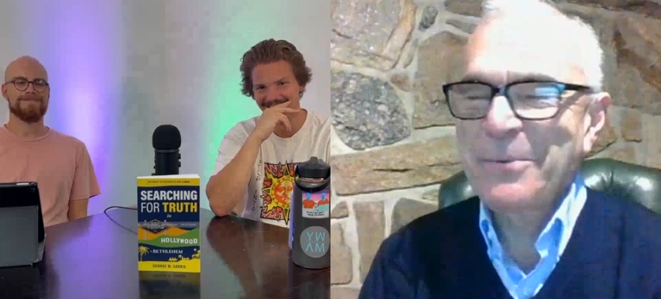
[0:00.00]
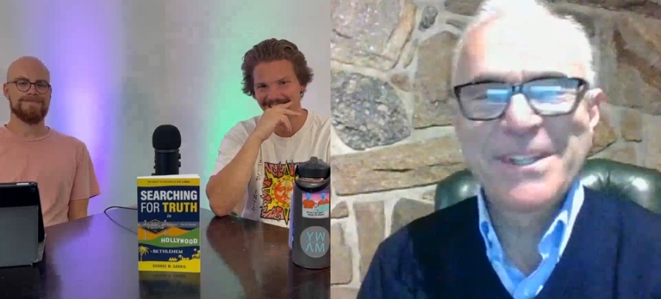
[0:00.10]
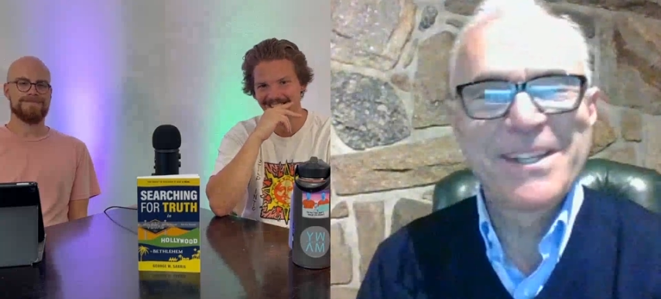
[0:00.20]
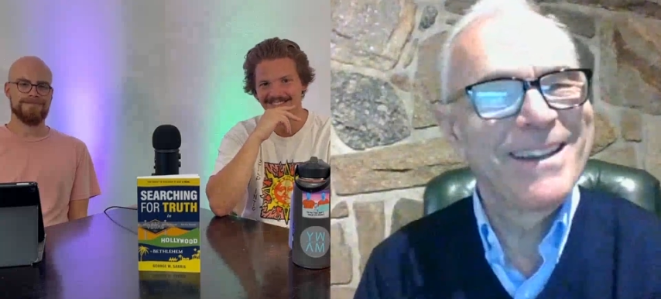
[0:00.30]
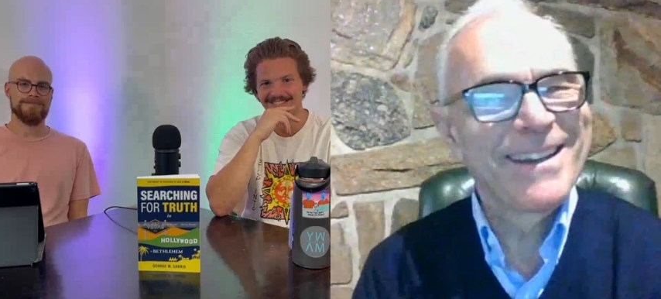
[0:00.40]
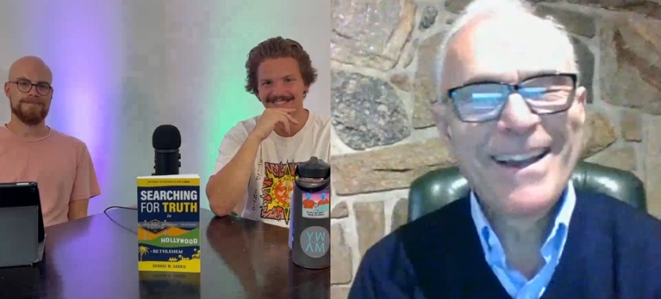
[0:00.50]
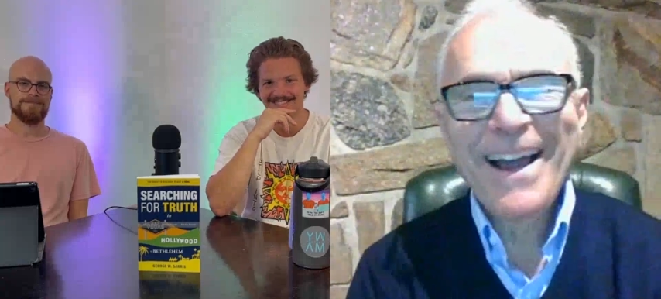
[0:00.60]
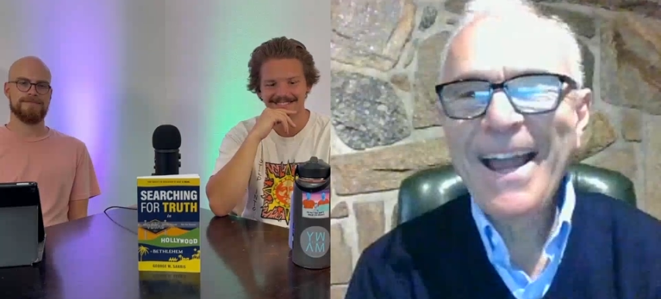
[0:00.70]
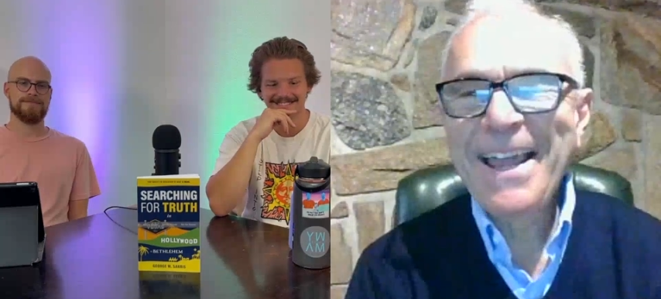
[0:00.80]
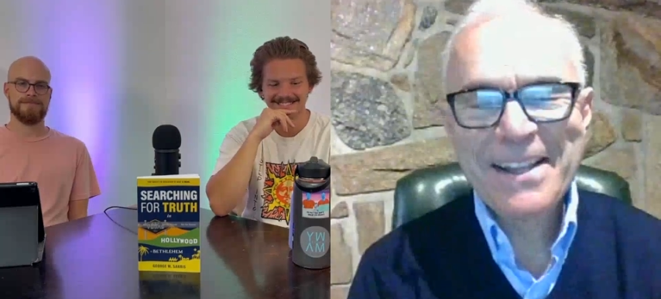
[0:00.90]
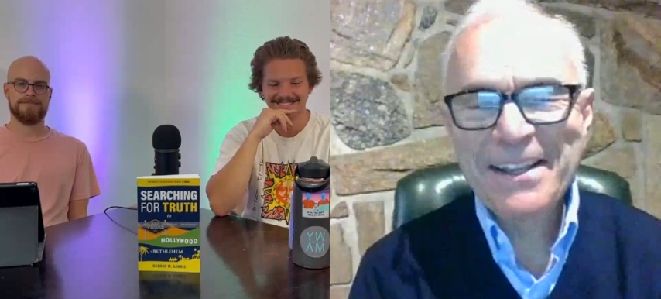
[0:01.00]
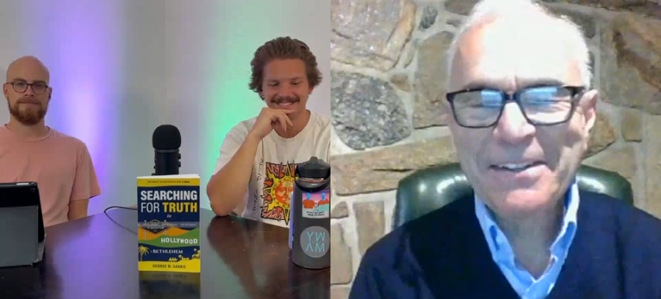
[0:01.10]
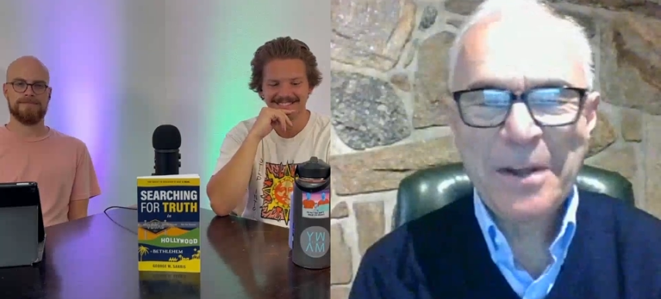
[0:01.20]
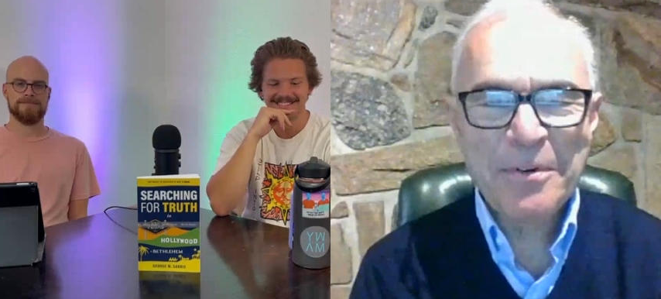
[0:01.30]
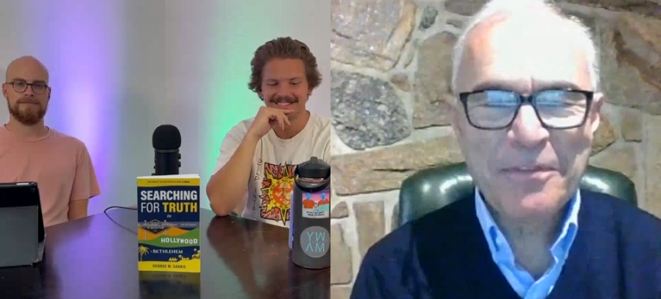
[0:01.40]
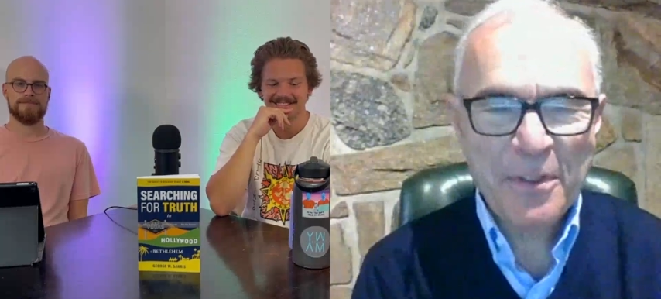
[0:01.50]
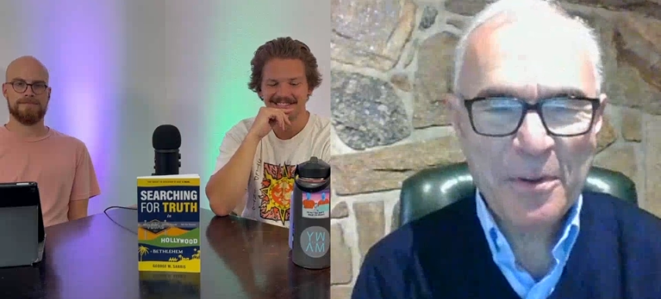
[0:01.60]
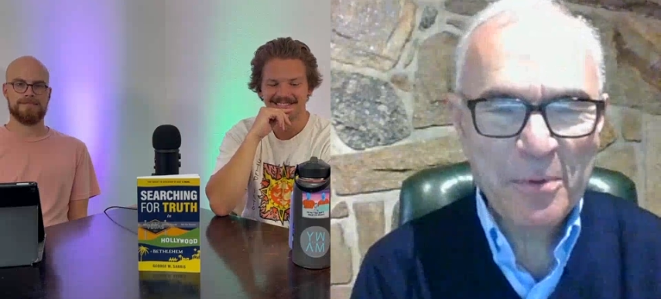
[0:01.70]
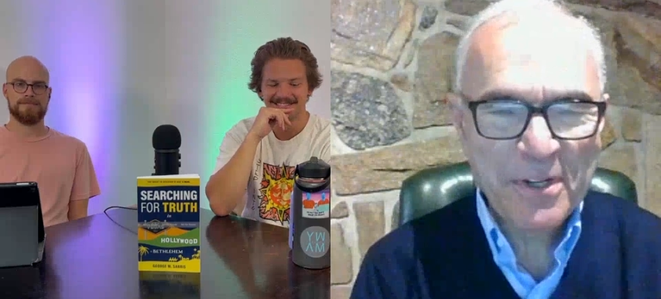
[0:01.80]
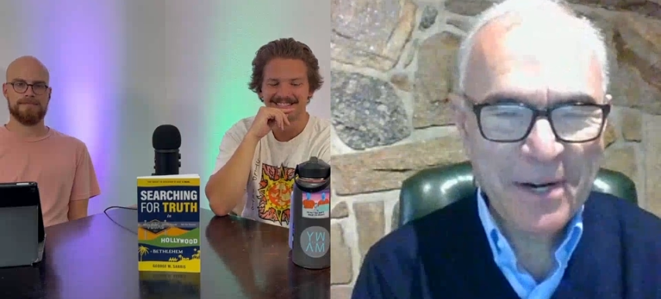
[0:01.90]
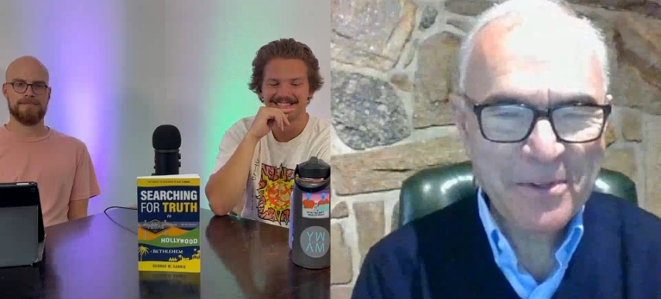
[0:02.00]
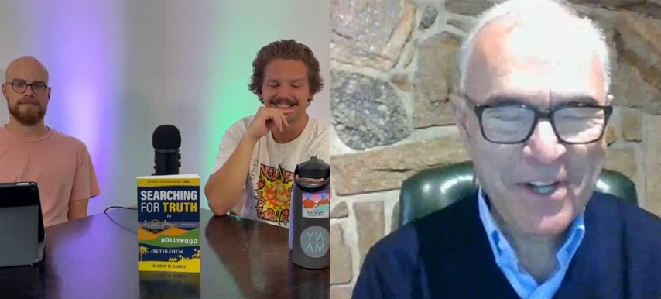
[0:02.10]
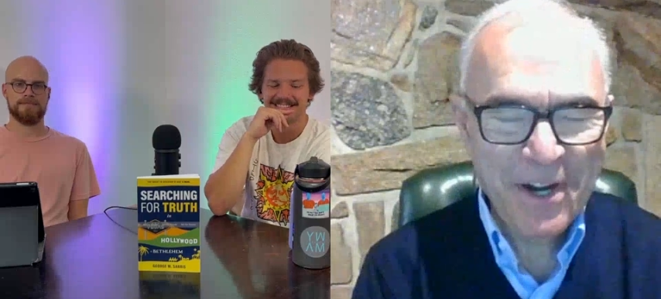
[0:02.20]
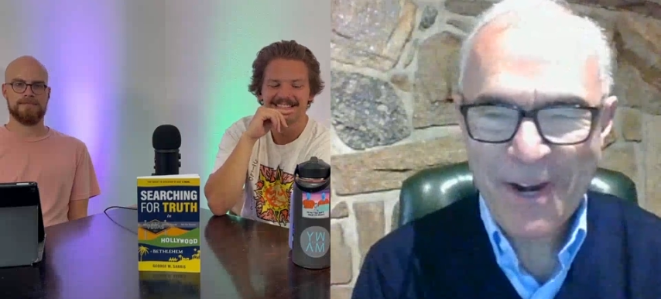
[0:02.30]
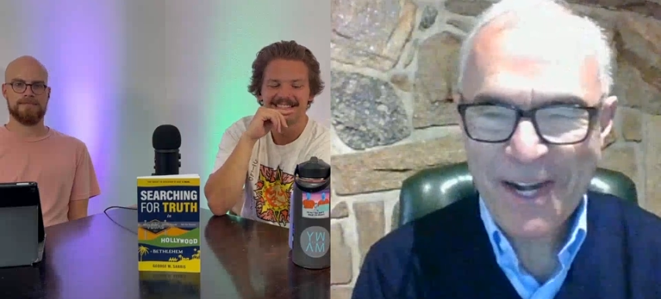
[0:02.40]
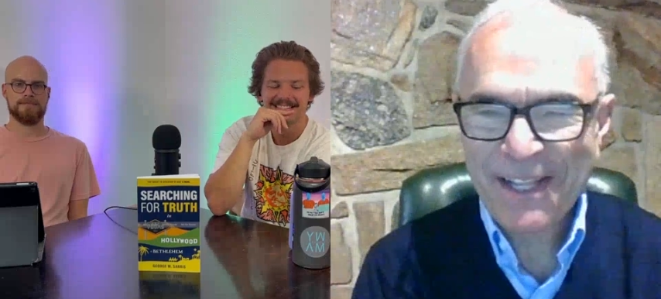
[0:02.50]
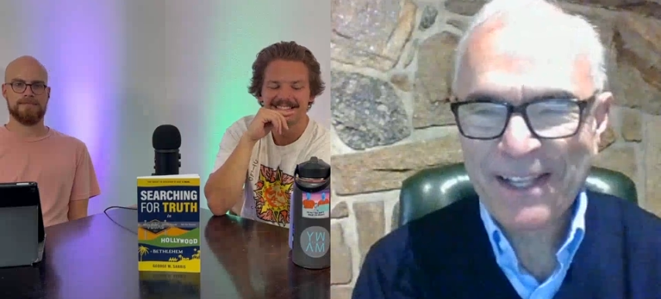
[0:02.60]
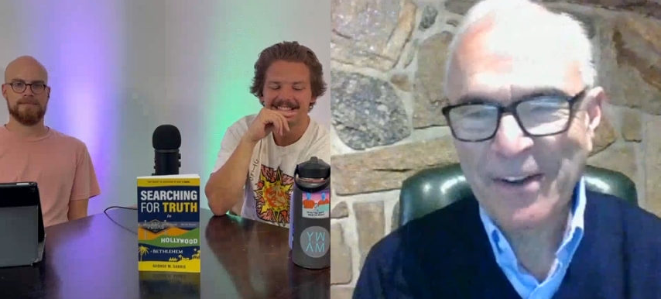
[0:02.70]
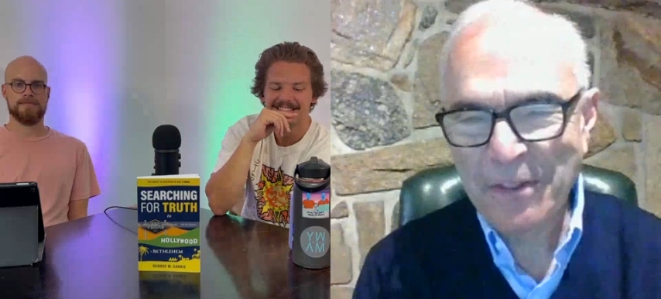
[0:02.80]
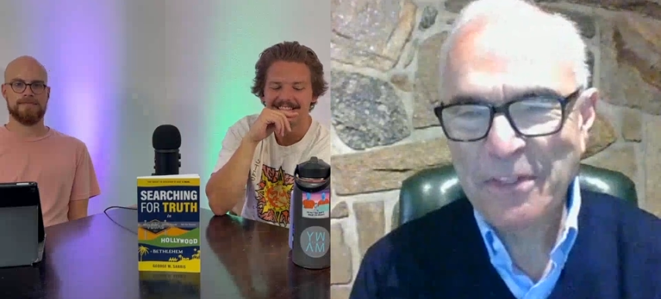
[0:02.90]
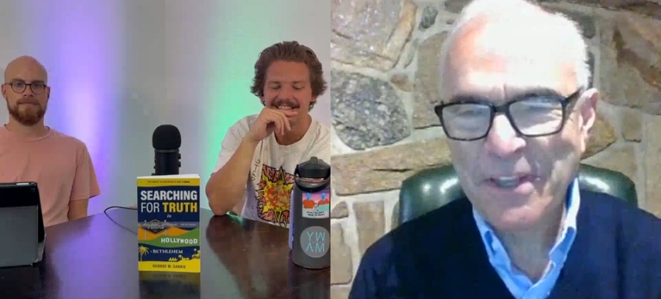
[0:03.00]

Speaker 1: but it was, I had a number of other books that I was narrating and other